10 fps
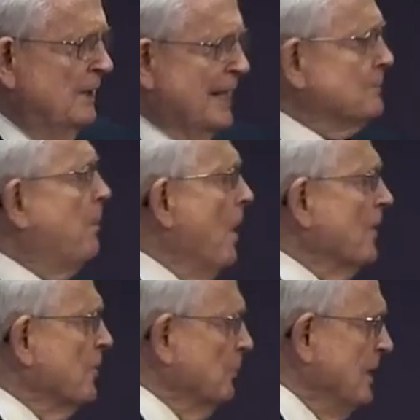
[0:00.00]
That's part
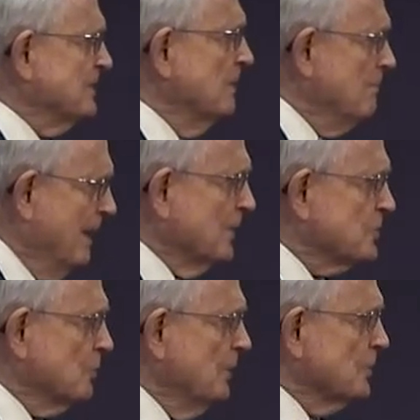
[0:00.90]
of the reason
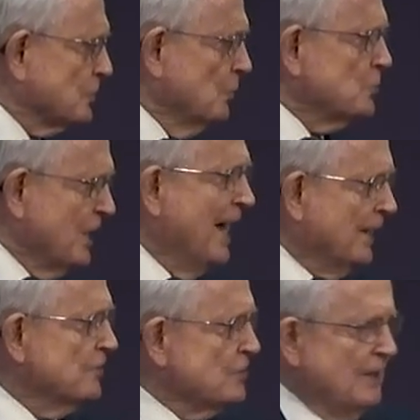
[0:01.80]
ministry is so
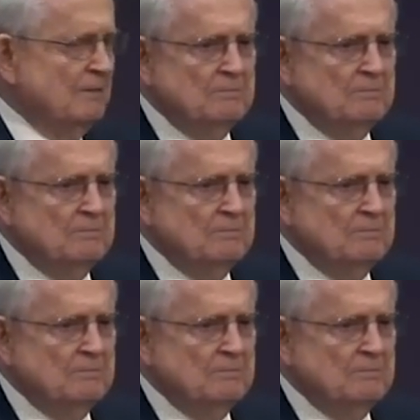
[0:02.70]
challenging.